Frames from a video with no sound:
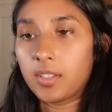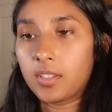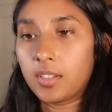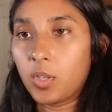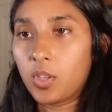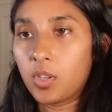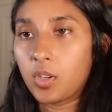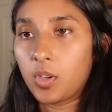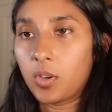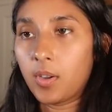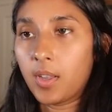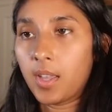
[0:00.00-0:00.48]
You
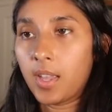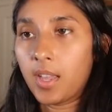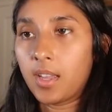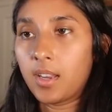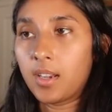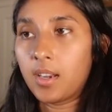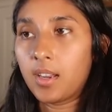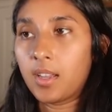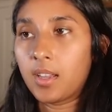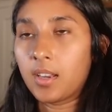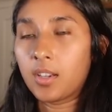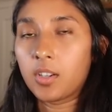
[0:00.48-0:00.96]
can go
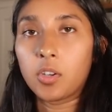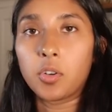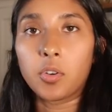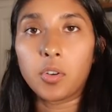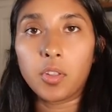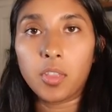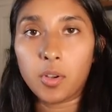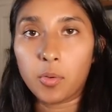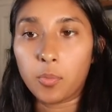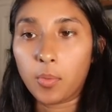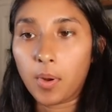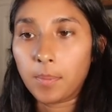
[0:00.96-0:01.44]
ahead and go to
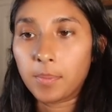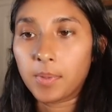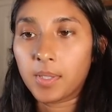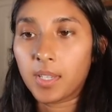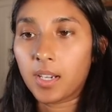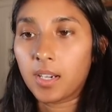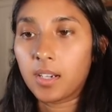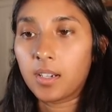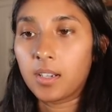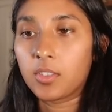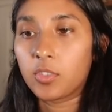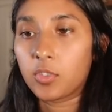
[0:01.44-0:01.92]
their
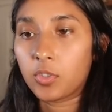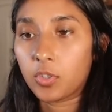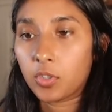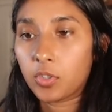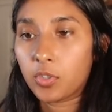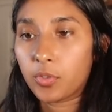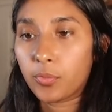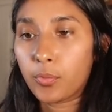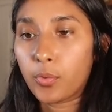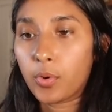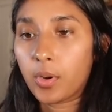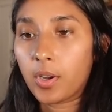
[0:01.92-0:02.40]
website and
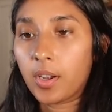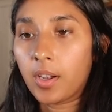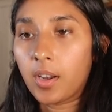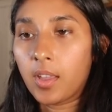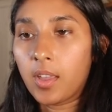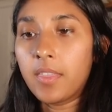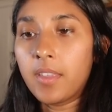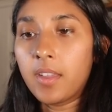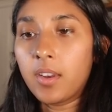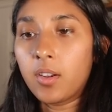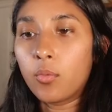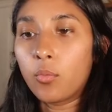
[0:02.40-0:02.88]
search for it.
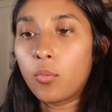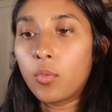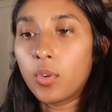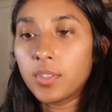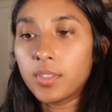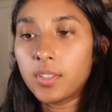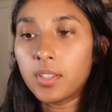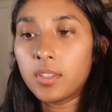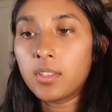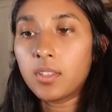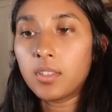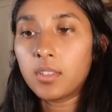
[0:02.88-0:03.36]
And then
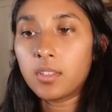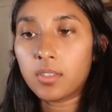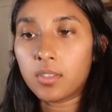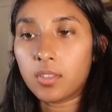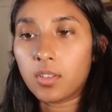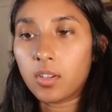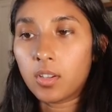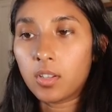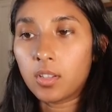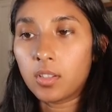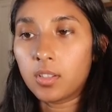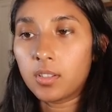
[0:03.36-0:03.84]
once it's
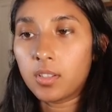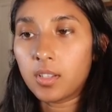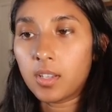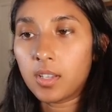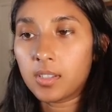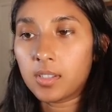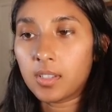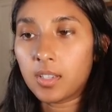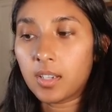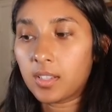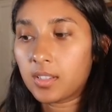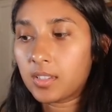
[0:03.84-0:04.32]
installed
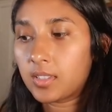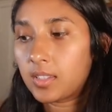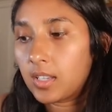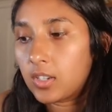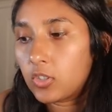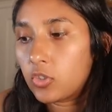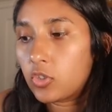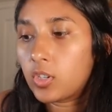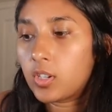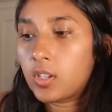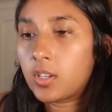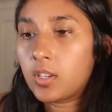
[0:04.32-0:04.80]
as an
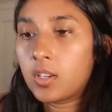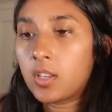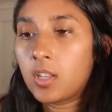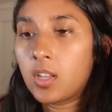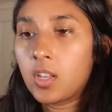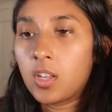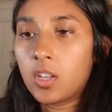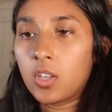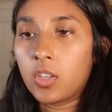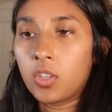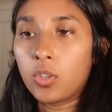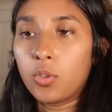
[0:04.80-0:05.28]
extension,
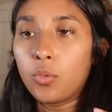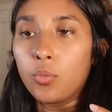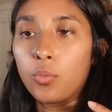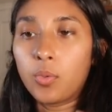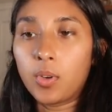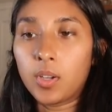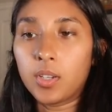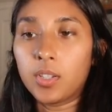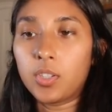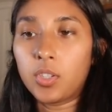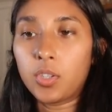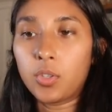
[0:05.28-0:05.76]
you
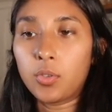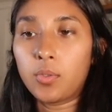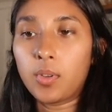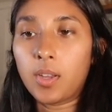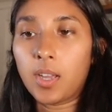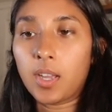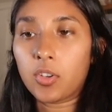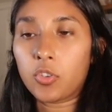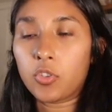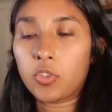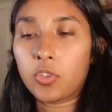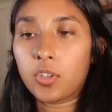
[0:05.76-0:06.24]
want to
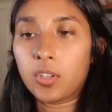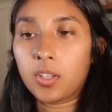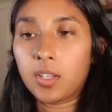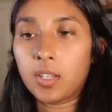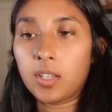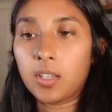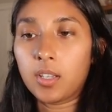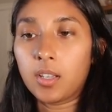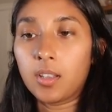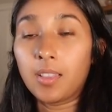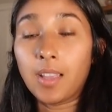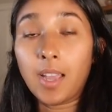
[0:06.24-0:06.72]

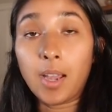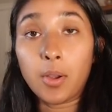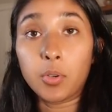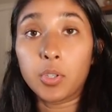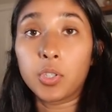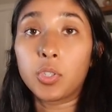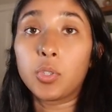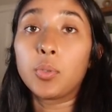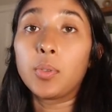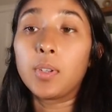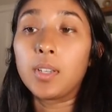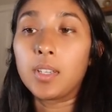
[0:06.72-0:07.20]
actually allow it
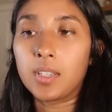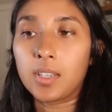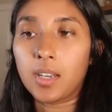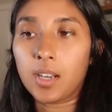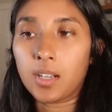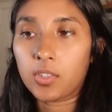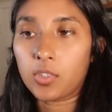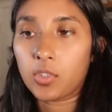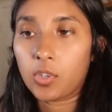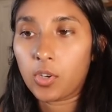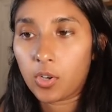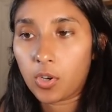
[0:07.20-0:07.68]
to
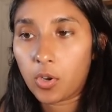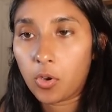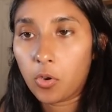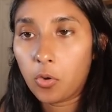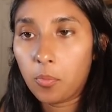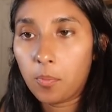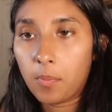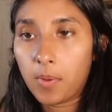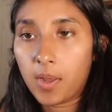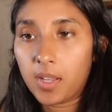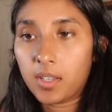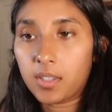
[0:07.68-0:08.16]
index your
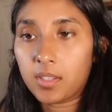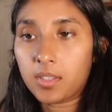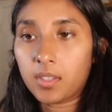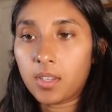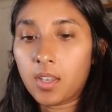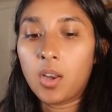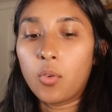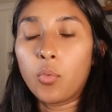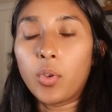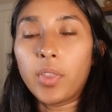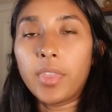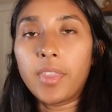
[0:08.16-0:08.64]
code base.
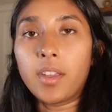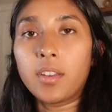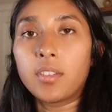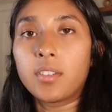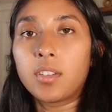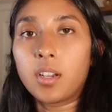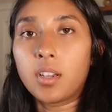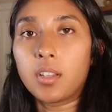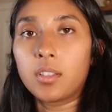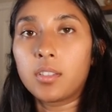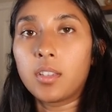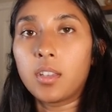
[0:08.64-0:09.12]
And what that
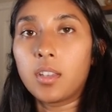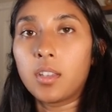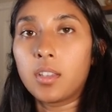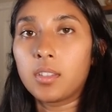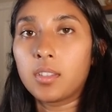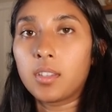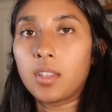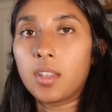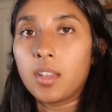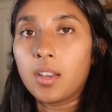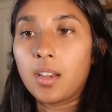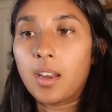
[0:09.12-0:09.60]
does
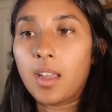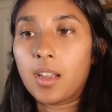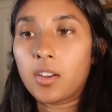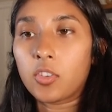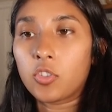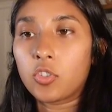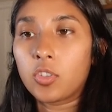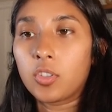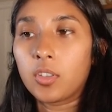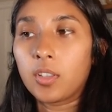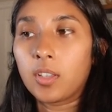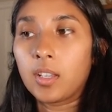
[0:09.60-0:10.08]
is it
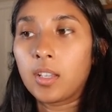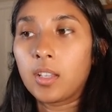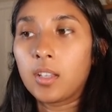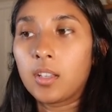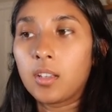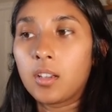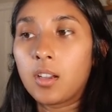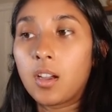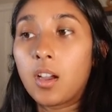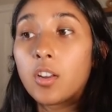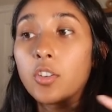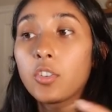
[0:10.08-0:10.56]
actually
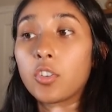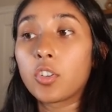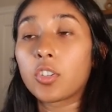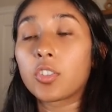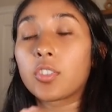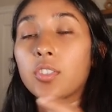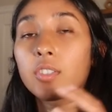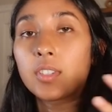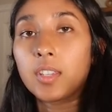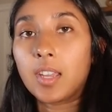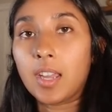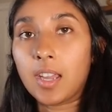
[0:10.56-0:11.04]

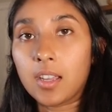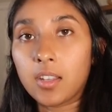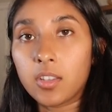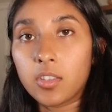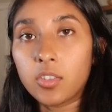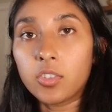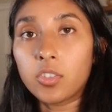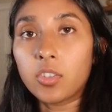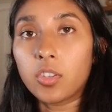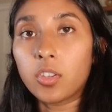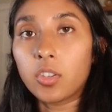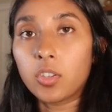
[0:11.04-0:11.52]

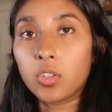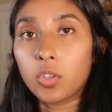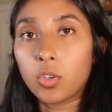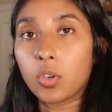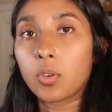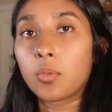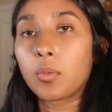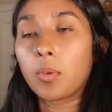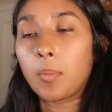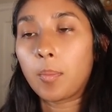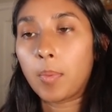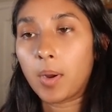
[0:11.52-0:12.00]
understands
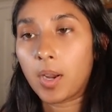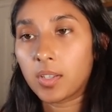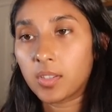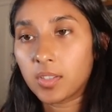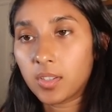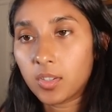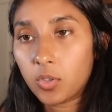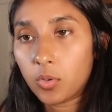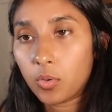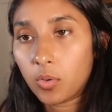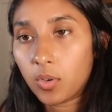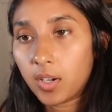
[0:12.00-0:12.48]
your
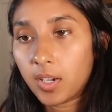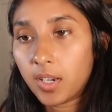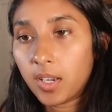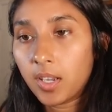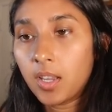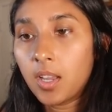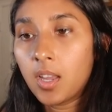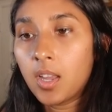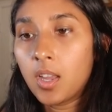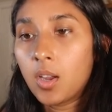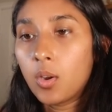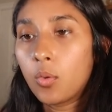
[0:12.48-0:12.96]
repository
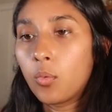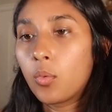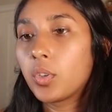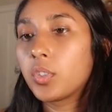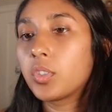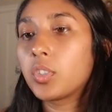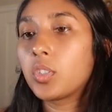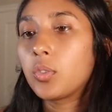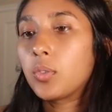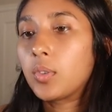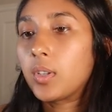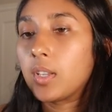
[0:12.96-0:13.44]

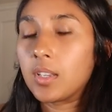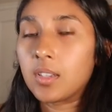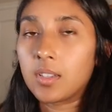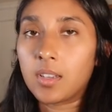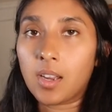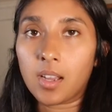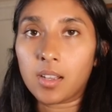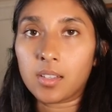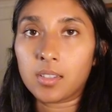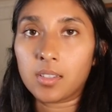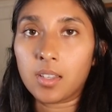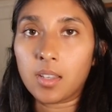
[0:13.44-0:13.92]
once you
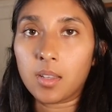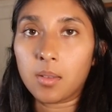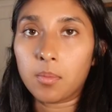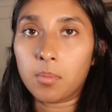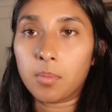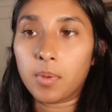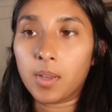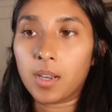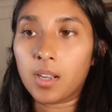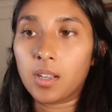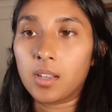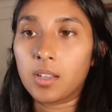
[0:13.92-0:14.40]
index it,
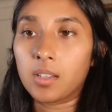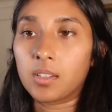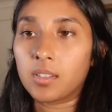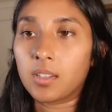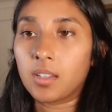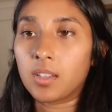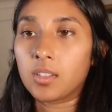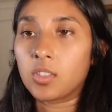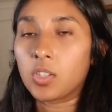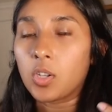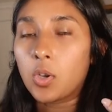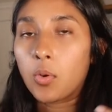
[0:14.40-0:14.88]
because
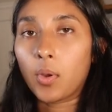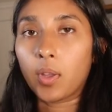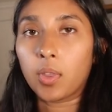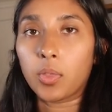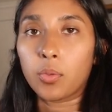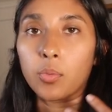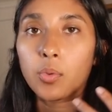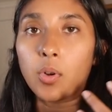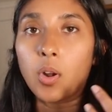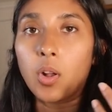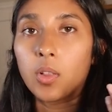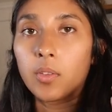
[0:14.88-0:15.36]
it's going
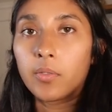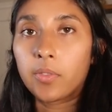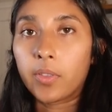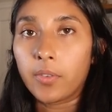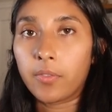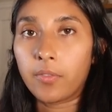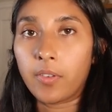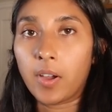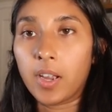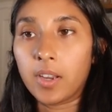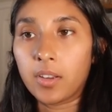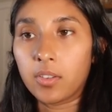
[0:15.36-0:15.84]
through all of the
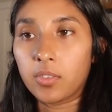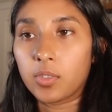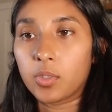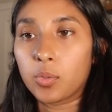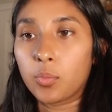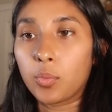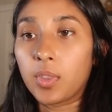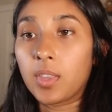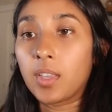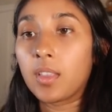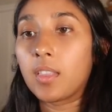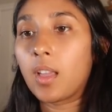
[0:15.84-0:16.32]
files
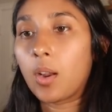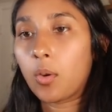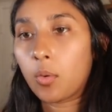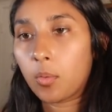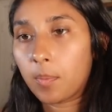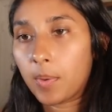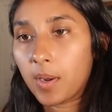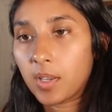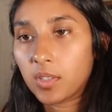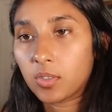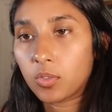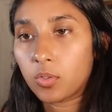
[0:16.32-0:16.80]
within that
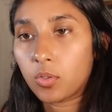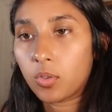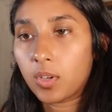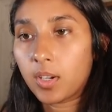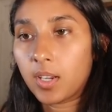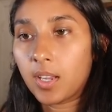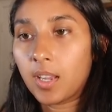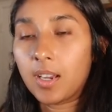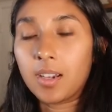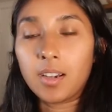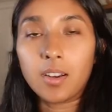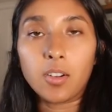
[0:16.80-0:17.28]

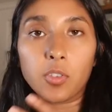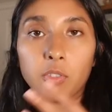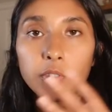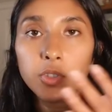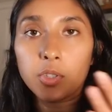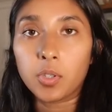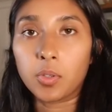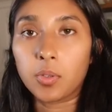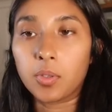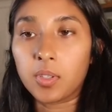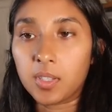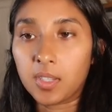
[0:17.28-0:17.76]
repository, and it
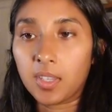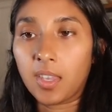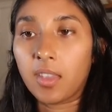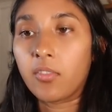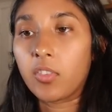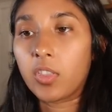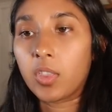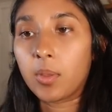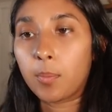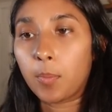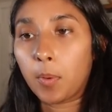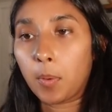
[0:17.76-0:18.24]
also is
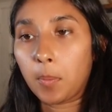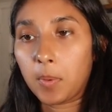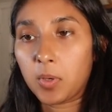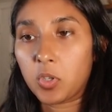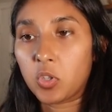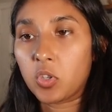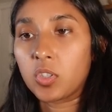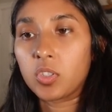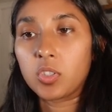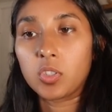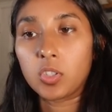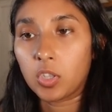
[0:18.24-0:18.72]
given the
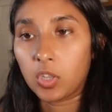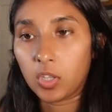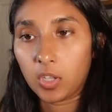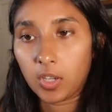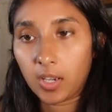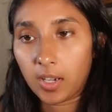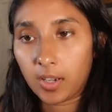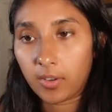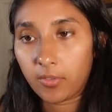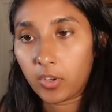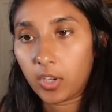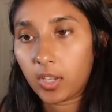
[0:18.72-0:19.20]
permissions to look
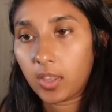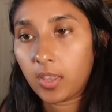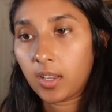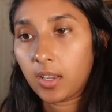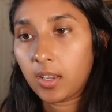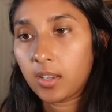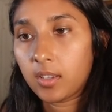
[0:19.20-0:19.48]
at everything.